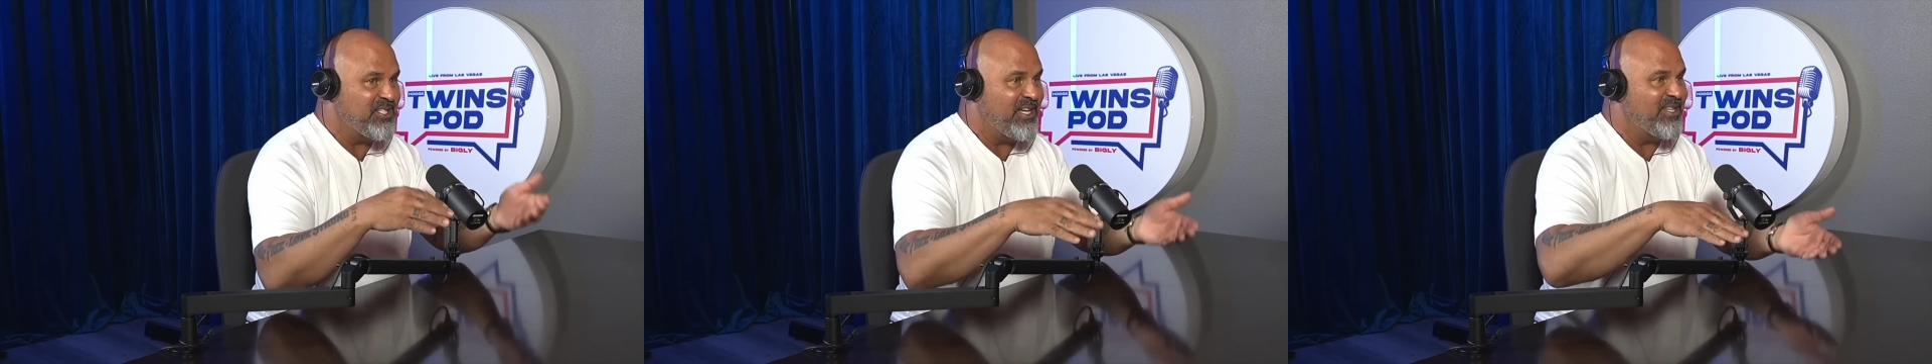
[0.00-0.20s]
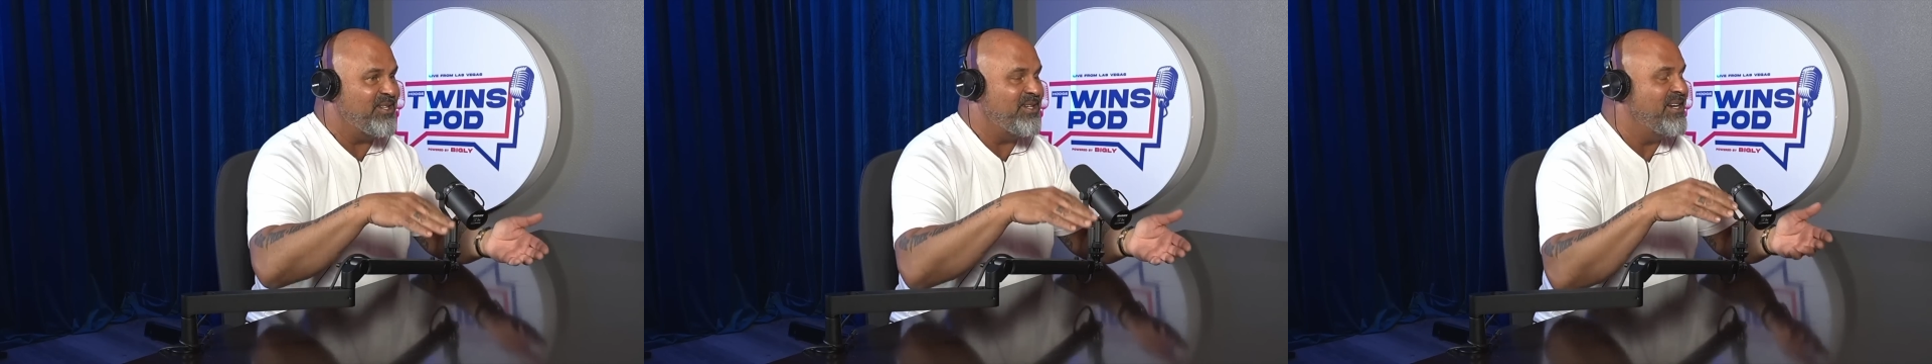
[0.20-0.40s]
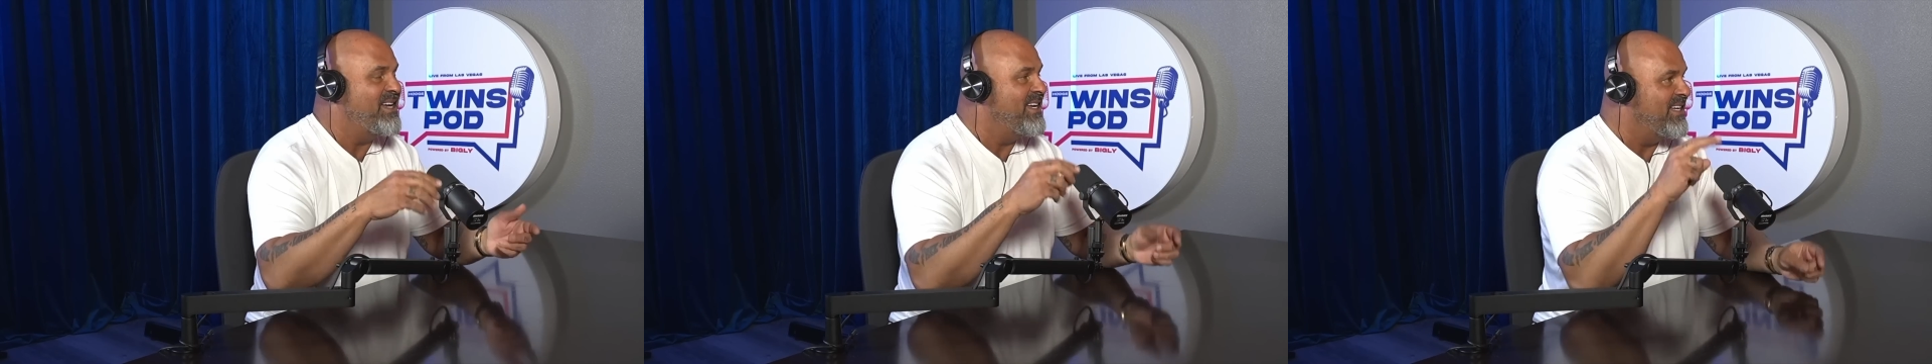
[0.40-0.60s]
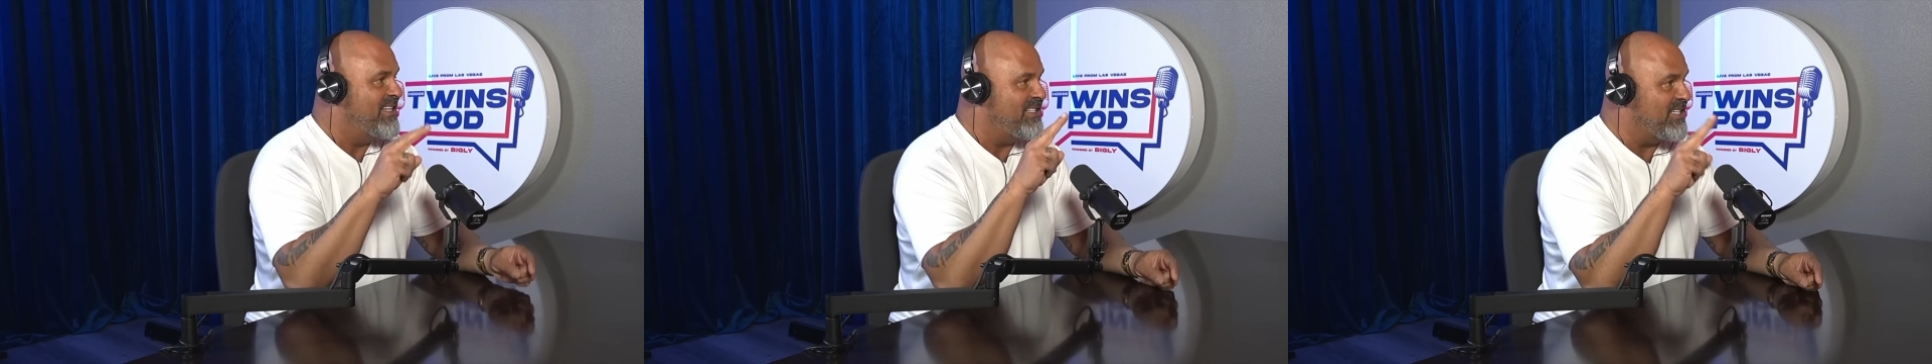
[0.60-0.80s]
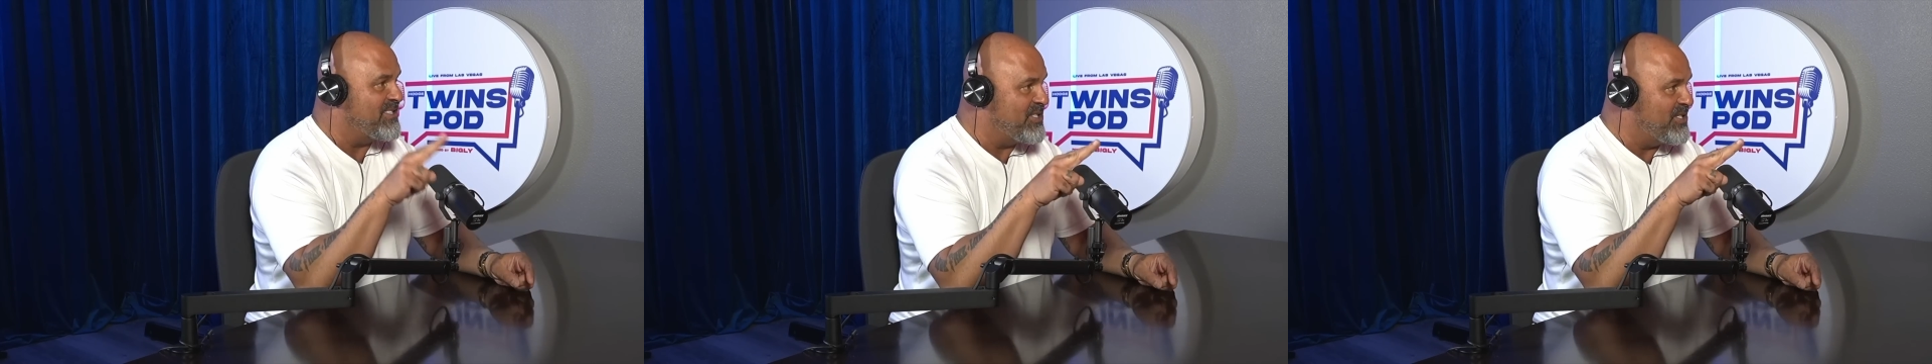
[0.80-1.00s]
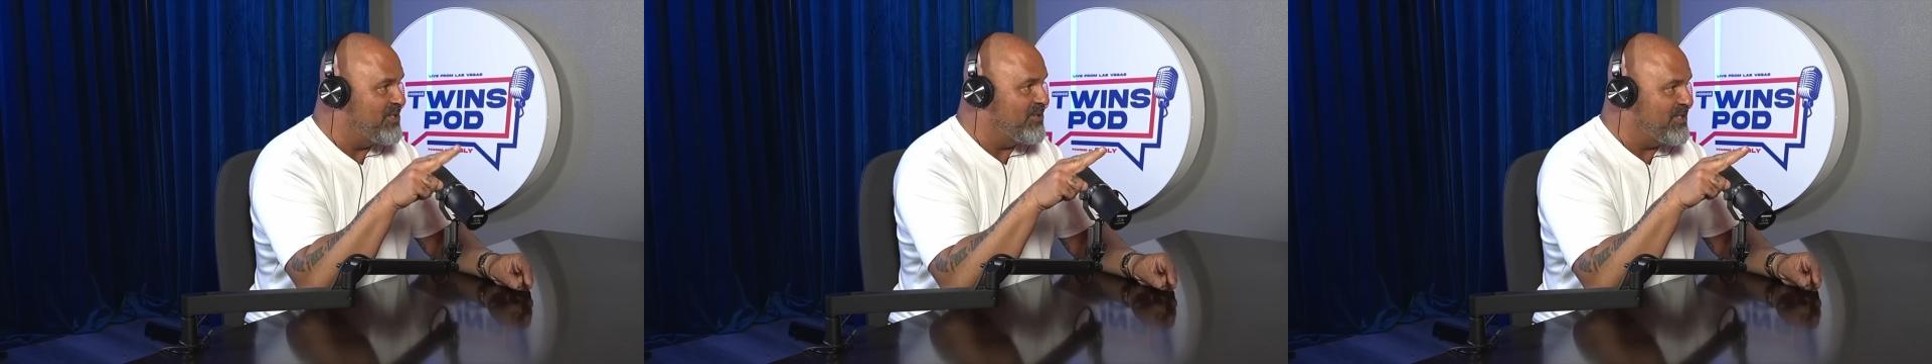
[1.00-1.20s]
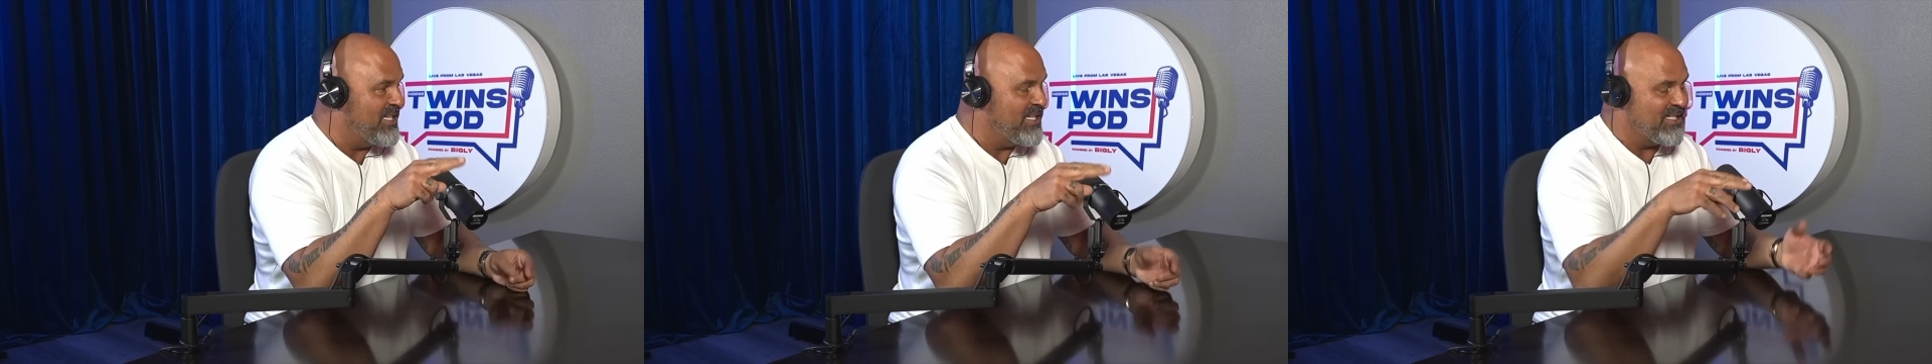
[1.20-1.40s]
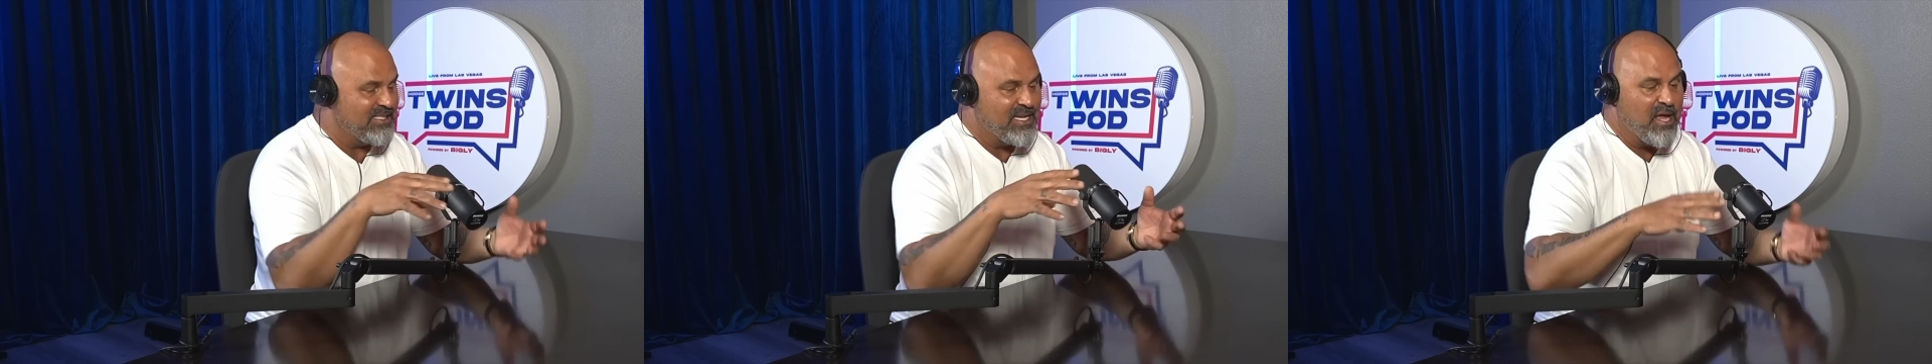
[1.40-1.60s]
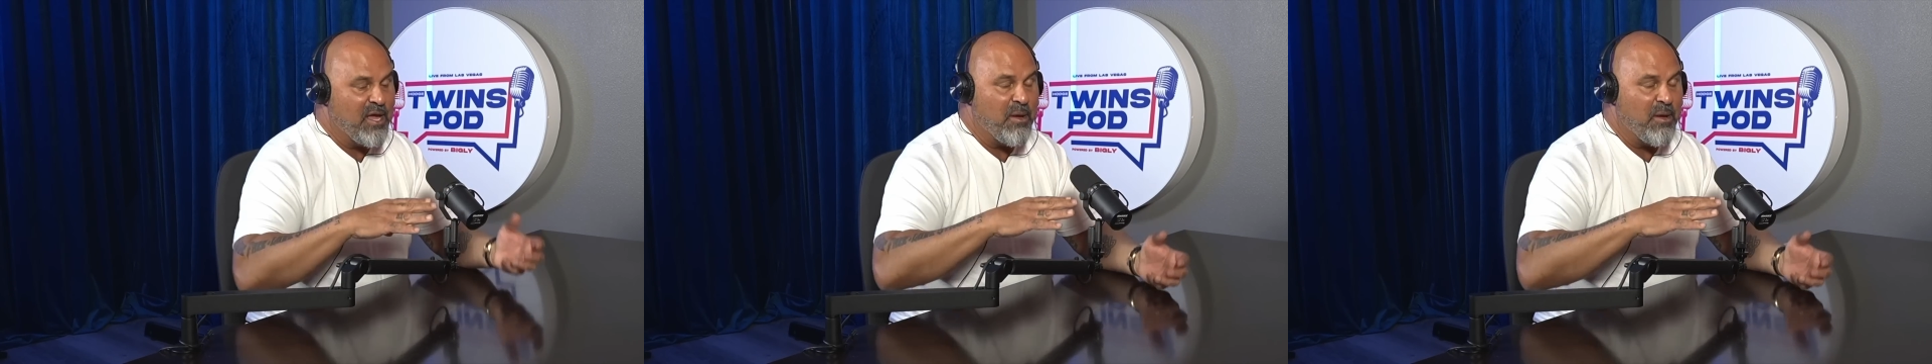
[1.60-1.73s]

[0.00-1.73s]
other does two things.